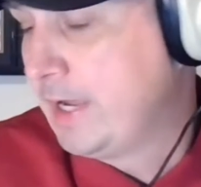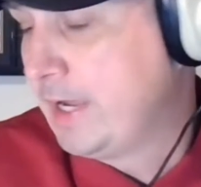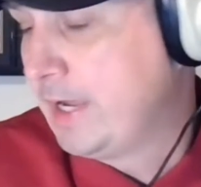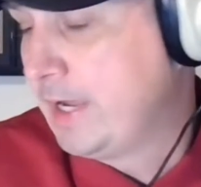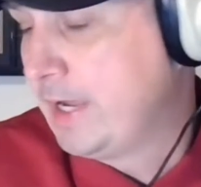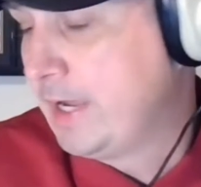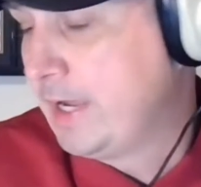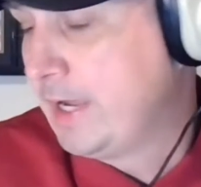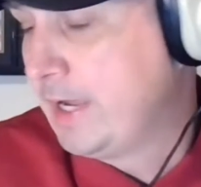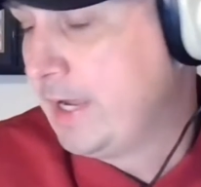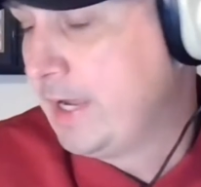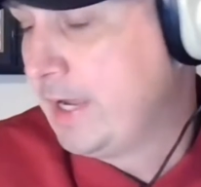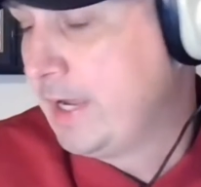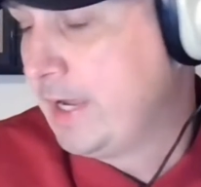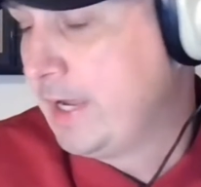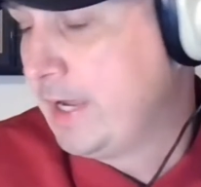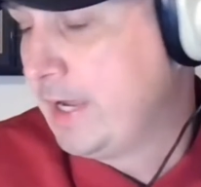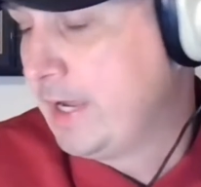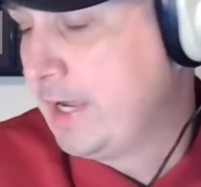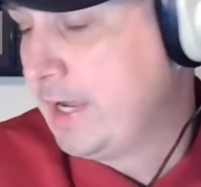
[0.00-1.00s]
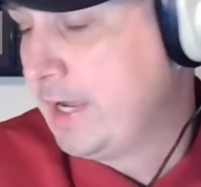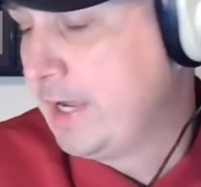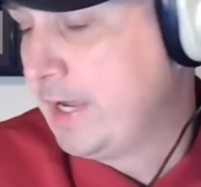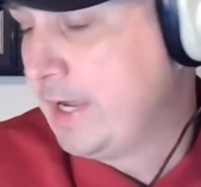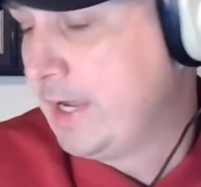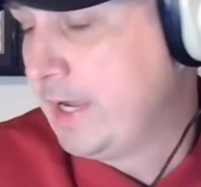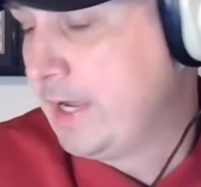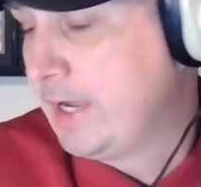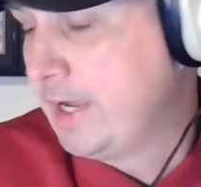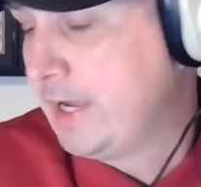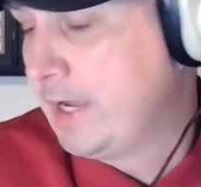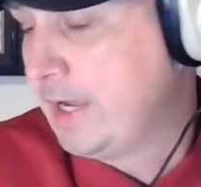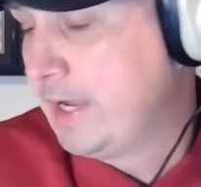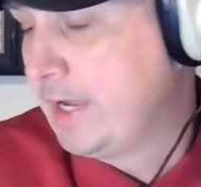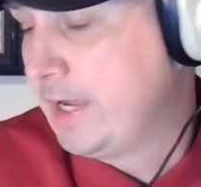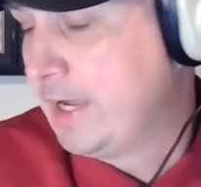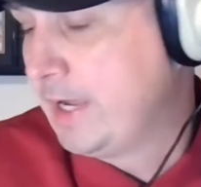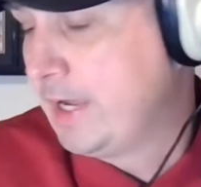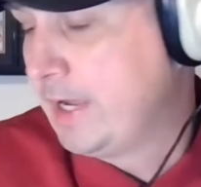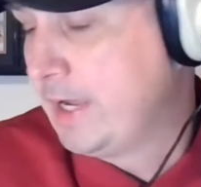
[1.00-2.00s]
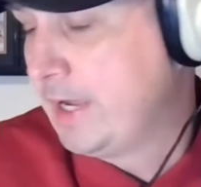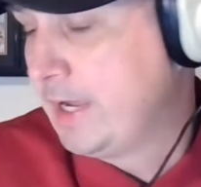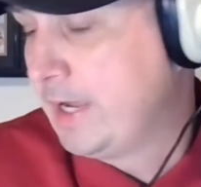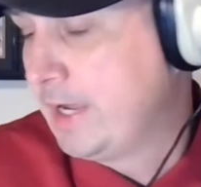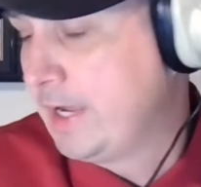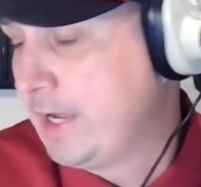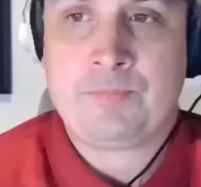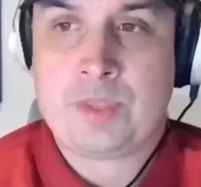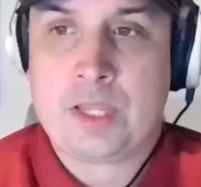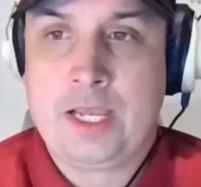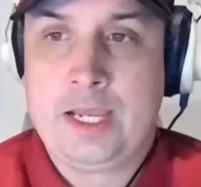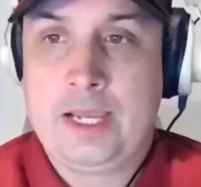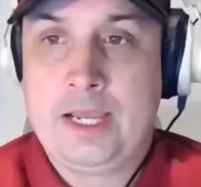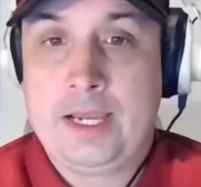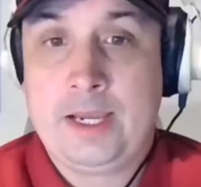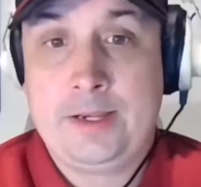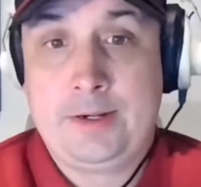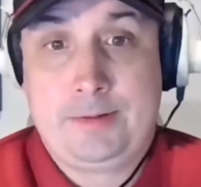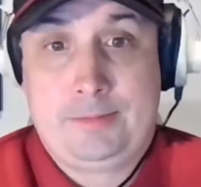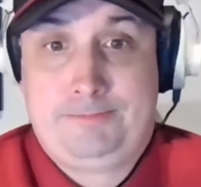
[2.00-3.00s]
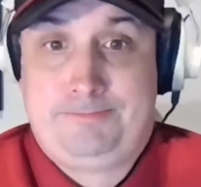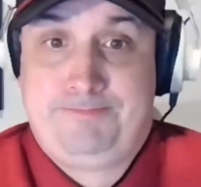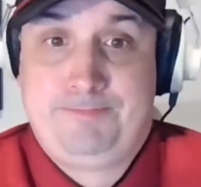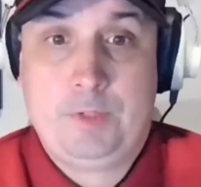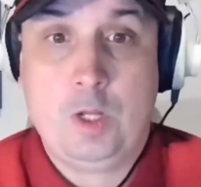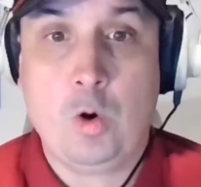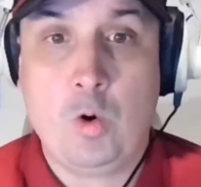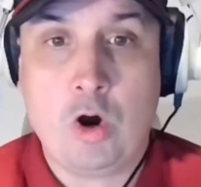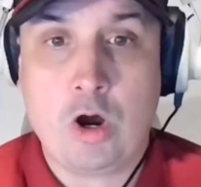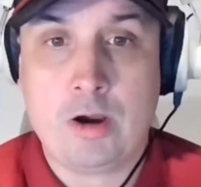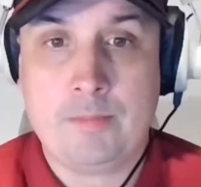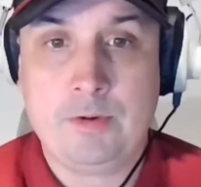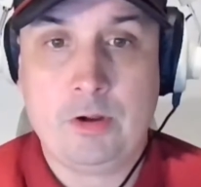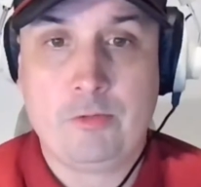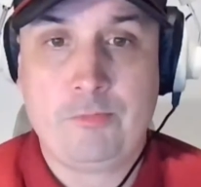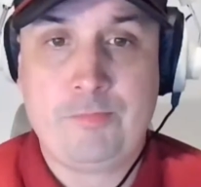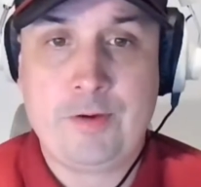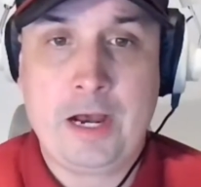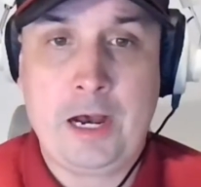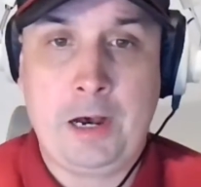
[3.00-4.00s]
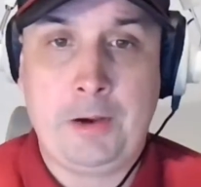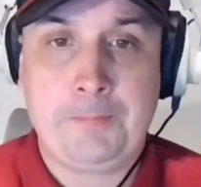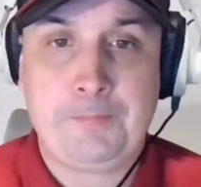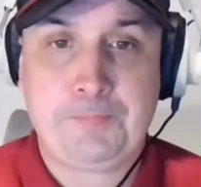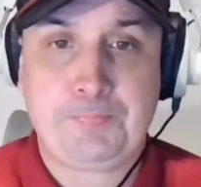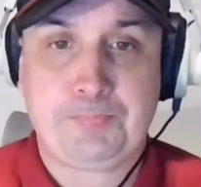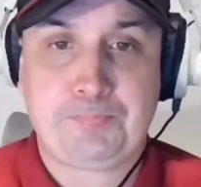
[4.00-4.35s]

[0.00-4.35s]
to take advantage of that, and no harm, no foul.